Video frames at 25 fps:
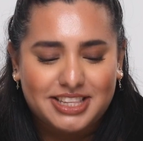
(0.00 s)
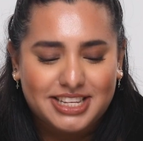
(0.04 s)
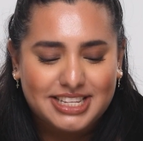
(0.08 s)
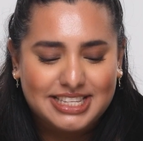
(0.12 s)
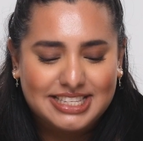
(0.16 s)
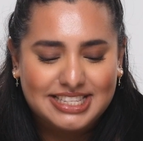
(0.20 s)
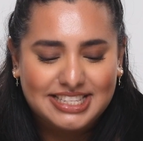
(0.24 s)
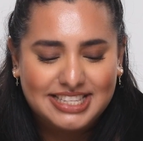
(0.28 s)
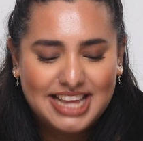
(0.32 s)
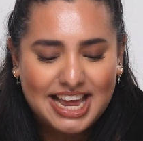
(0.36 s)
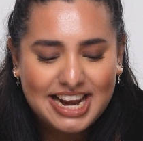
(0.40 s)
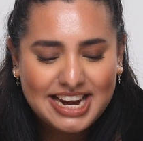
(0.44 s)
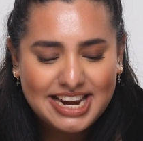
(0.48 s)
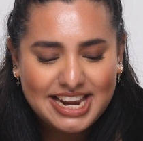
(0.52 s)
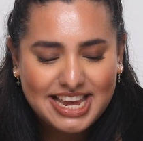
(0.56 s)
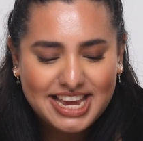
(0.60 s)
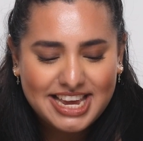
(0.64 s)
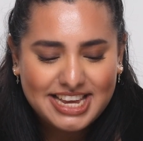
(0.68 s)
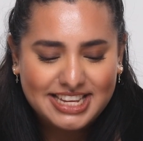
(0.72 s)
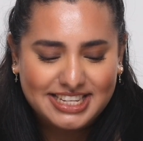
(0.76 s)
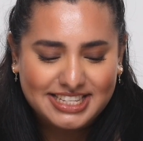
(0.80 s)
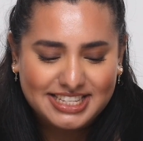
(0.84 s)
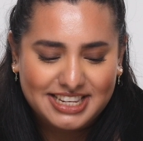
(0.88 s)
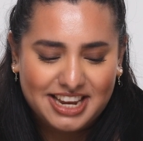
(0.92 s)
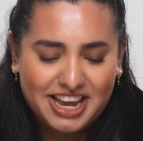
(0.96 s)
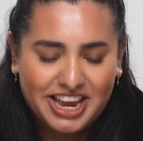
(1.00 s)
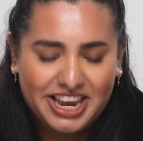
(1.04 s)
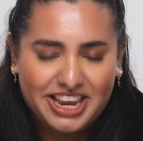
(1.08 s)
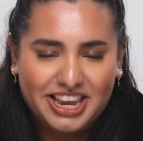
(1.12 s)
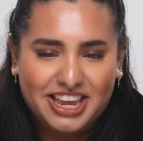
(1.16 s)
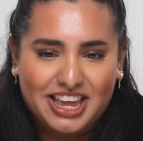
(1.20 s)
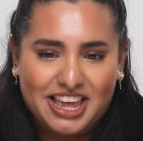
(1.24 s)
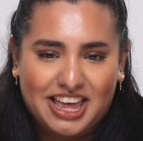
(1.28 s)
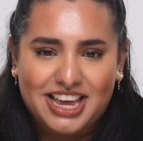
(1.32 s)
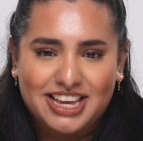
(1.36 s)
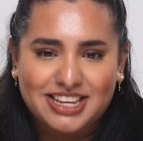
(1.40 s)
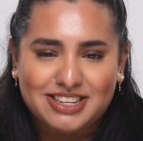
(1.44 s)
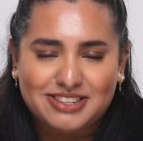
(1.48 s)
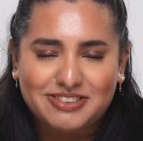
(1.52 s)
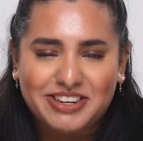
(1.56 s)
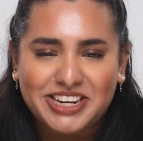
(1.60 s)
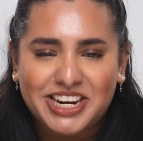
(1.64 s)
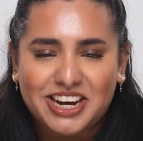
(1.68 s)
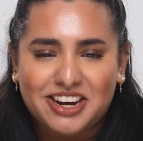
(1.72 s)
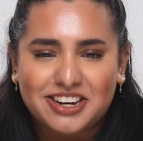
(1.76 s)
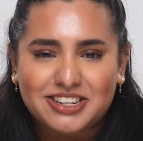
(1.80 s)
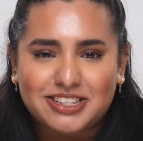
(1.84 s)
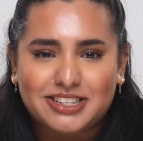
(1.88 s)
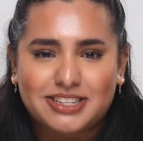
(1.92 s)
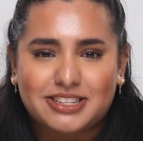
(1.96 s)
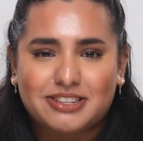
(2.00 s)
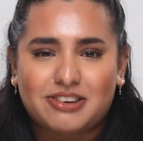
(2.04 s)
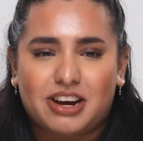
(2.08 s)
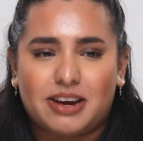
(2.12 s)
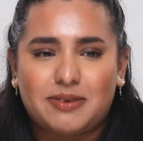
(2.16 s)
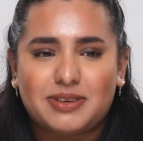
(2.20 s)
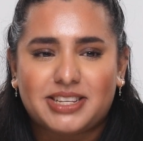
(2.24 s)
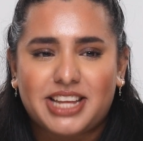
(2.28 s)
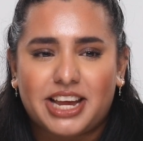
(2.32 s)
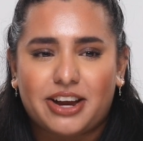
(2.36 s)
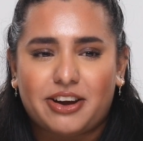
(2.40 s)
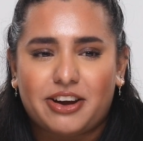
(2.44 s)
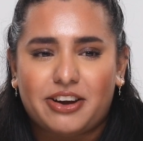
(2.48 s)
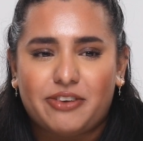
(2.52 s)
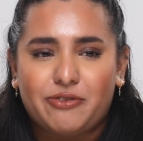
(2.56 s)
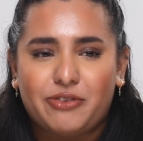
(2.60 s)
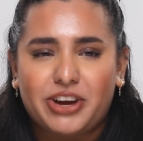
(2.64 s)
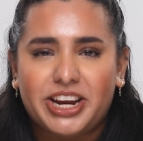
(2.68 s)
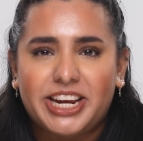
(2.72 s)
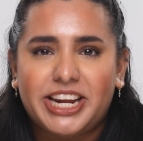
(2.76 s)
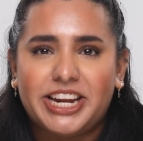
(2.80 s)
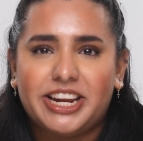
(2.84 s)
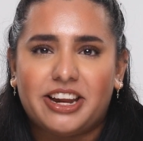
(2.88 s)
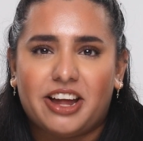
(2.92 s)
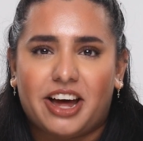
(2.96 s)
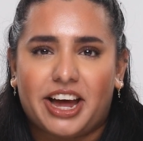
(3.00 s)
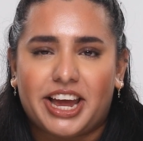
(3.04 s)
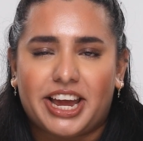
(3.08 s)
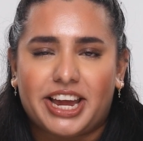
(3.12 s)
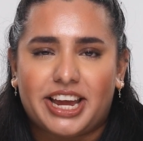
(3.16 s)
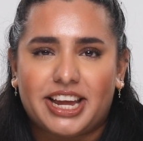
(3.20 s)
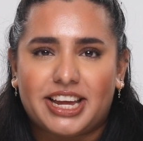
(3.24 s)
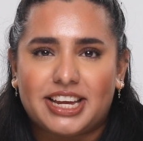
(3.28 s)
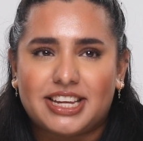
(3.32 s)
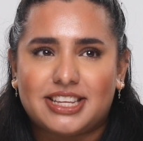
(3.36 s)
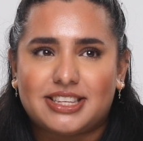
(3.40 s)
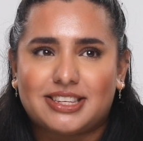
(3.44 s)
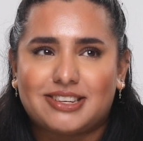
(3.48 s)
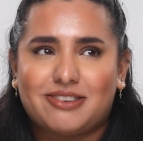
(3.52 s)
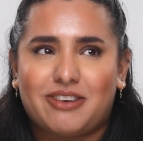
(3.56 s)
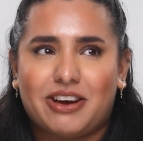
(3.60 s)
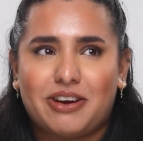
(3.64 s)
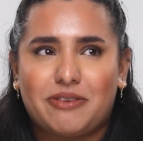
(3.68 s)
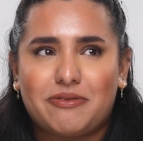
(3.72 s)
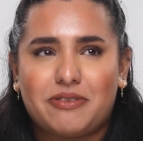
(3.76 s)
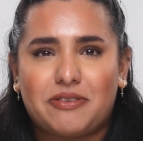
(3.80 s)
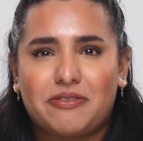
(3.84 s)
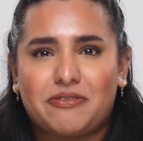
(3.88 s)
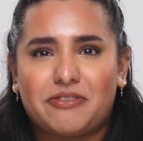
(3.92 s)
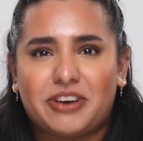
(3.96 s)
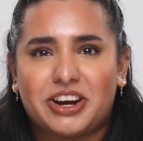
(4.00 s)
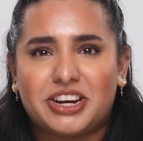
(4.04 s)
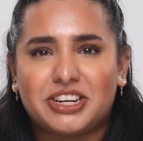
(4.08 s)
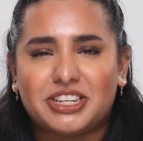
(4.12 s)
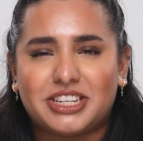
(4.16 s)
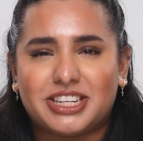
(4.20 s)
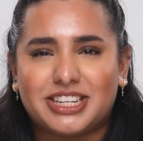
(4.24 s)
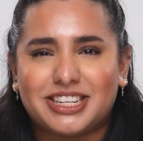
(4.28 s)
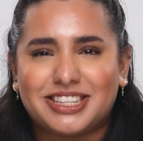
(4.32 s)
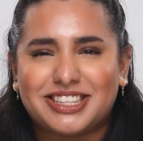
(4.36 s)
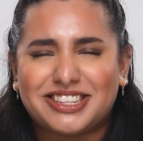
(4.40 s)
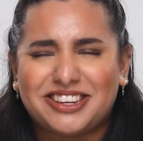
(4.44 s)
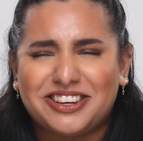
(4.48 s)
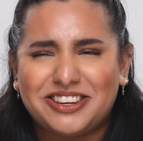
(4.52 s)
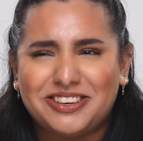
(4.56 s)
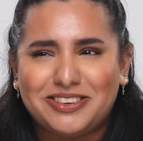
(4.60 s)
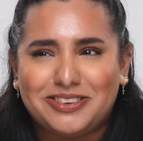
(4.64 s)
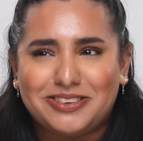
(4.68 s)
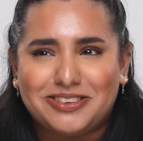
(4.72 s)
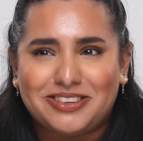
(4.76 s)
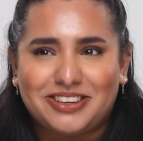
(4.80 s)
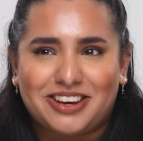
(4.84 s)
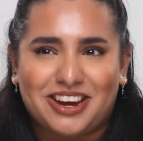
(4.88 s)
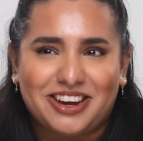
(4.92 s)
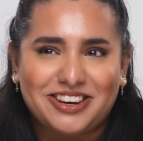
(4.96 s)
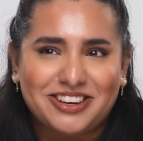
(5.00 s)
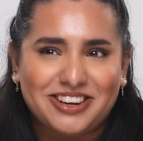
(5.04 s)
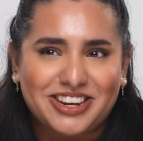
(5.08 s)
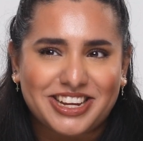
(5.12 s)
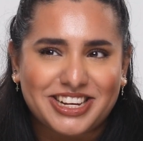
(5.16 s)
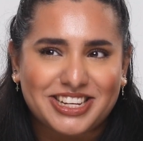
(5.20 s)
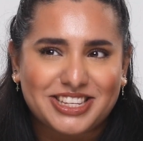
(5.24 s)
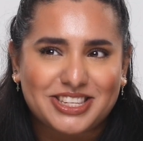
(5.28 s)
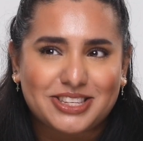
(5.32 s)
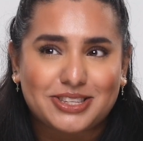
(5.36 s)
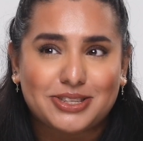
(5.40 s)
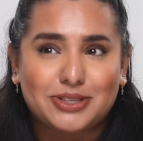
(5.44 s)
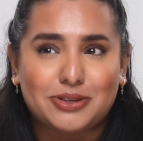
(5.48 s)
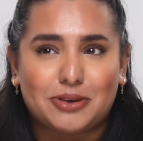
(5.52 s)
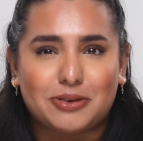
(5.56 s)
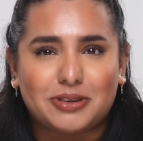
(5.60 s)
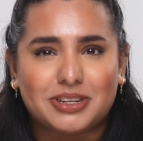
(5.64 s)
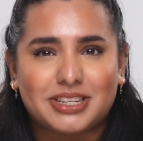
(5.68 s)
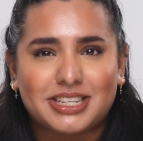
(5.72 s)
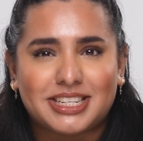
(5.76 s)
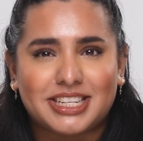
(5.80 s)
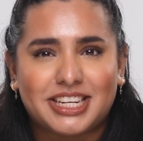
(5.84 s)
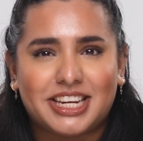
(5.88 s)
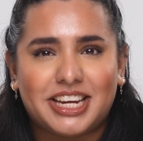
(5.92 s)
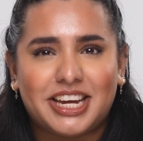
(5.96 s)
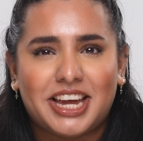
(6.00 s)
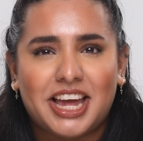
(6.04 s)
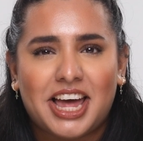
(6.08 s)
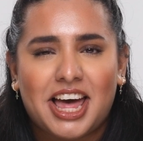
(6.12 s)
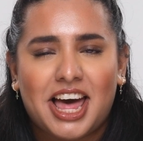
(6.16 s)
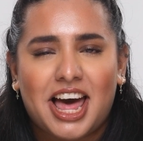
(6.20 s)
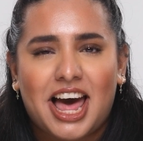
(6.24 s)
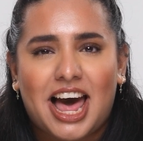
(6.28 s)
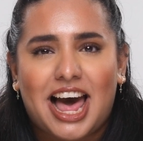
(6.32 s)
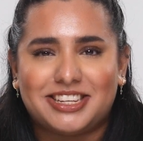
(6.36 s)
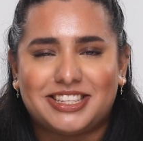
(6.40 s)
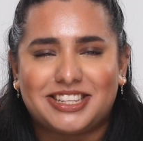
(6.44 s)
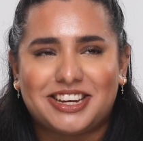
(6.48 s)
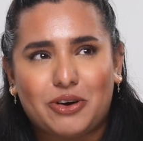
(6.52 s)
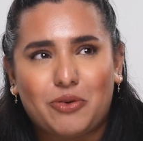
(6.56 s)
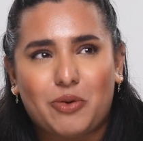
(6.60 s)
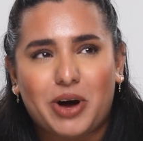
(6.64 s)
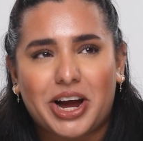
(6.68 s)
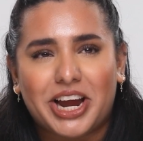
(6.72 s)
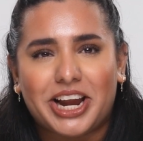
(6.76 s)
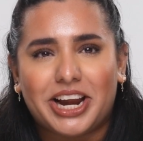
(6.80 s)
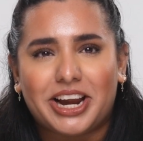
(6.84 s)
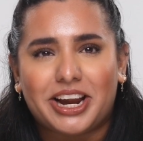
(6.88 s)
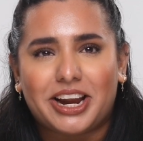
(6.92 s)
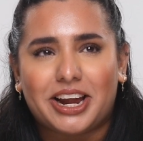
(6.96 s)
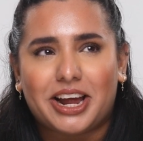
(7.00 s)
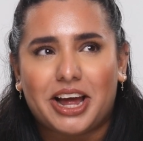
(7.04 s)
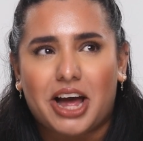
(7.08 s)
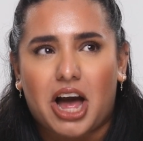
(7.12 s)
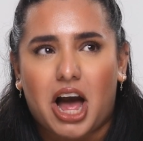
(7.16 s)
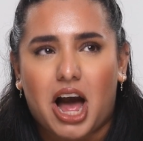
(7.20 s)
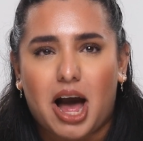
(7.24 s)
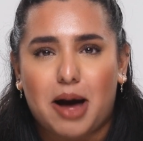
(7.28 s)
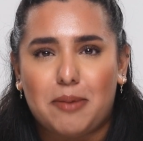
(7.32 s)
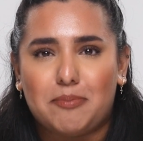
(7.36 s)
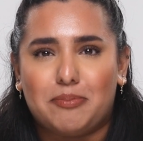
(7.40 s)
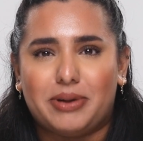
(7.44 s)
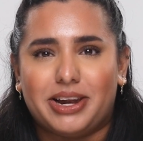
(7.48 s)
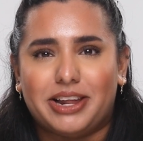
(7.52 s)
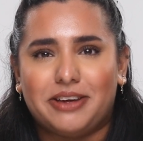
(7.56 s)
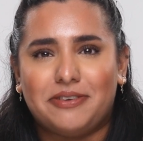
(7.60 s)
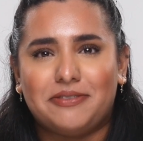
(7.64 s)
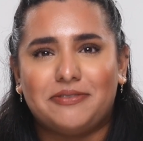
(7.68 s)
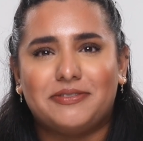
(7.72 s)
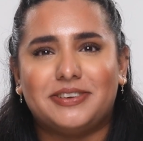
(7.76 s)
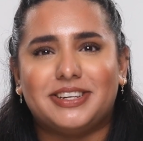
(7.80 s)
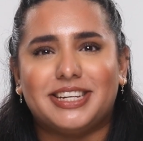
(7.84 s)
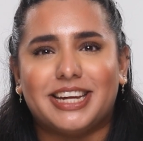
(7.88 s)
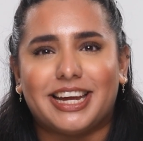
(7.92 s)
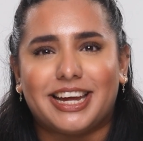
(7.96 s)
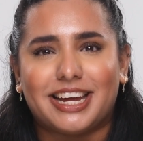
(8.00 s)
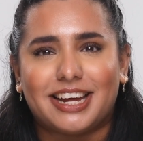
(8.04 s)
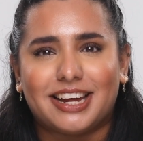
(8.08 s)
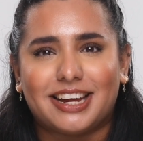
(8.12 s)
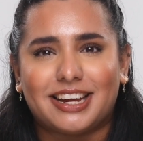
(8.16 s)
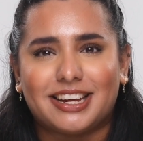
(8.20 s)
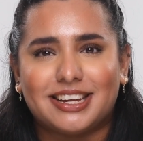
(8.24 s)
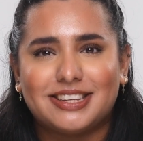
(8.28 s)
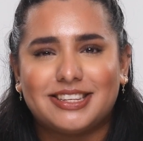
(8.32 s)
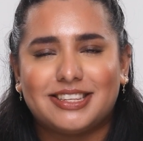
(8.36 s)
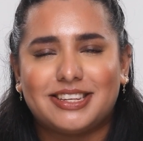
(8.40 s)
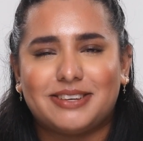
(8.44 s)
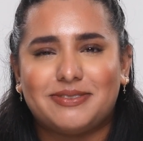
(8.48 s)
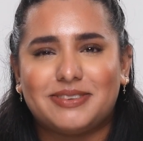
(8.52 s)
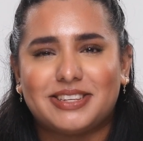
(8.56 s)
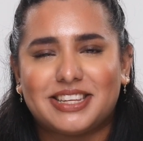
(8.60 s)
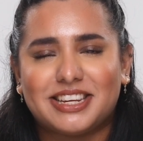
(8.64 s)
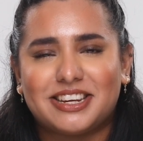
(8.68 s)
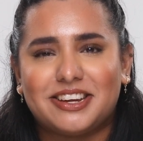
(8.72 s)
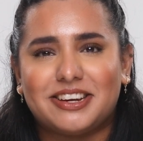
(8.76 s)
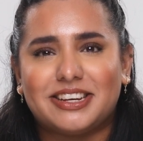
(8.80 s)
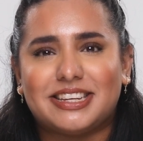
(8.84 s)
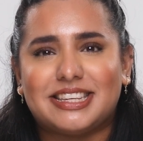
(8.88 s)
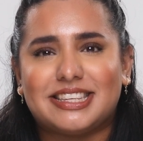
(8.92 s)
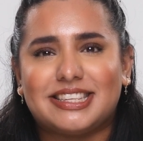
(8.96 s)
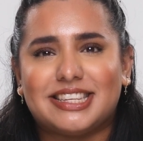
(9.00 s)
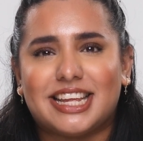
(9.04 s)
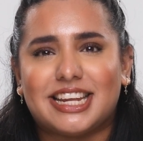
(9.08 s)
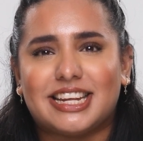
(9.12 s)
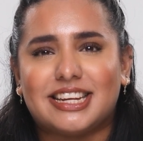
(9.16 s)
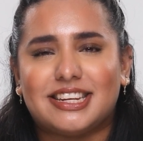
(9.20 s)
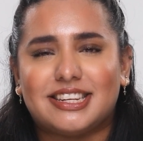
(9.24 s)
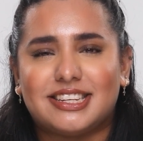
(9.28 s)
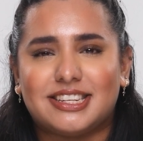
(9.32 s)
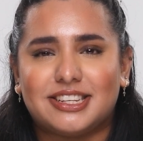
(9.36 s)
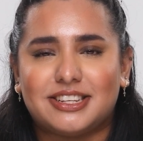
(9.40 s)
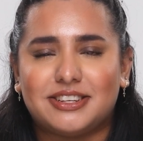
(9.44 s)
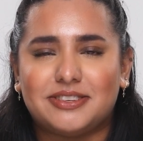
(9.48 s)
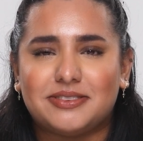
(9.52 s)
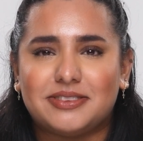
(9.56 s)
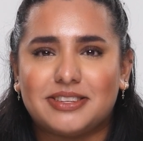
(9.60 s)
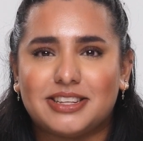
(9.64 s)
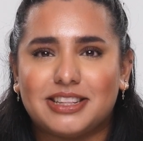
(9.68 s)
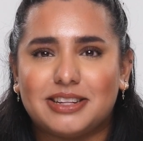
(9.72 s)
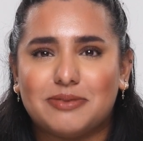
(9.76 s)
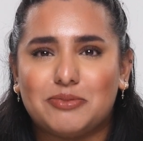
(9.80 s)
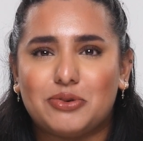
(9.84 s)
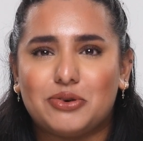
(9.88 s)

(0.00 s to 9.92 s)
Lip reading: the scent is like, it's really hard to describe. It's like really light, it's quite refreshing. It's kind of like salty. It's quite uplifting. So it's a nice scent to use in the